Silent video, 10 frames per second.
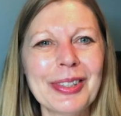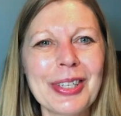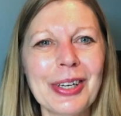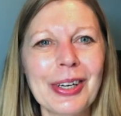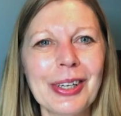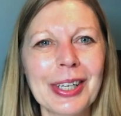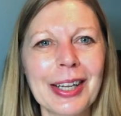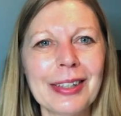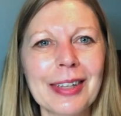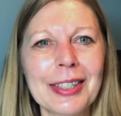to go and
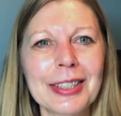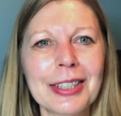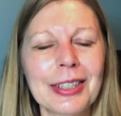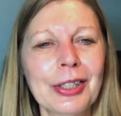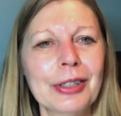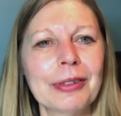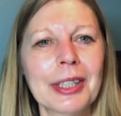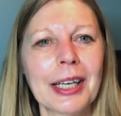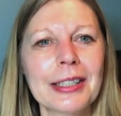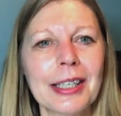get this edited and
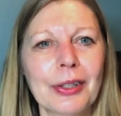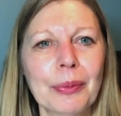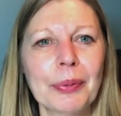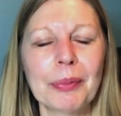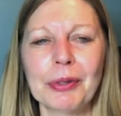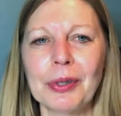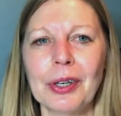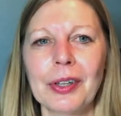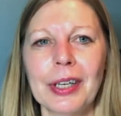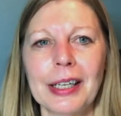hopefully get it up
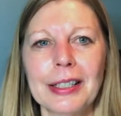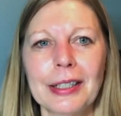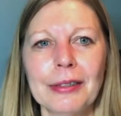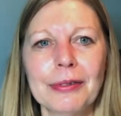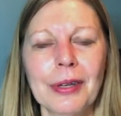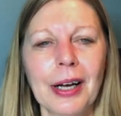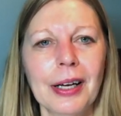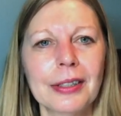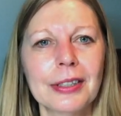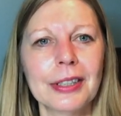before the end of
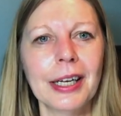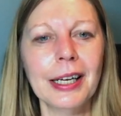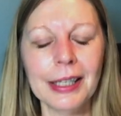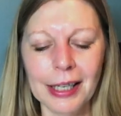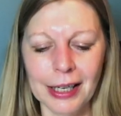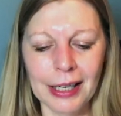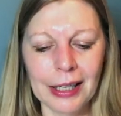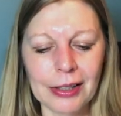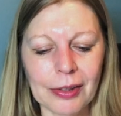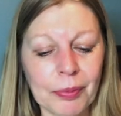today,
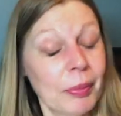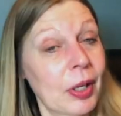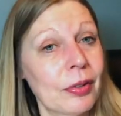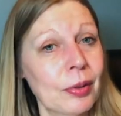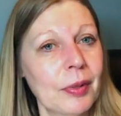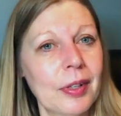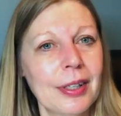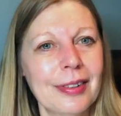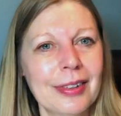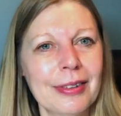because some of
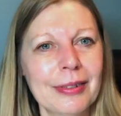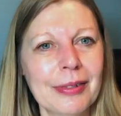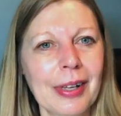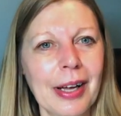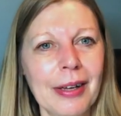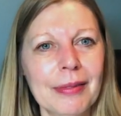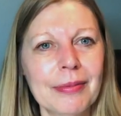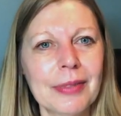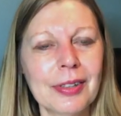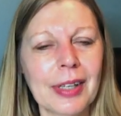these
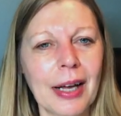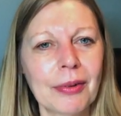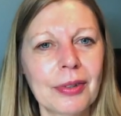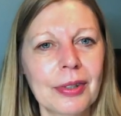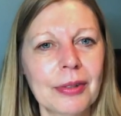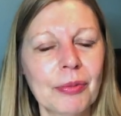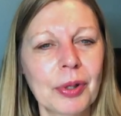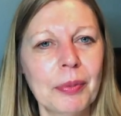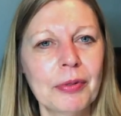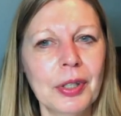discounts
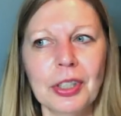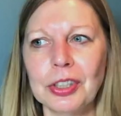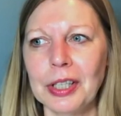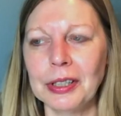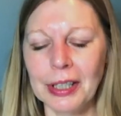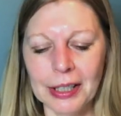will be finishing.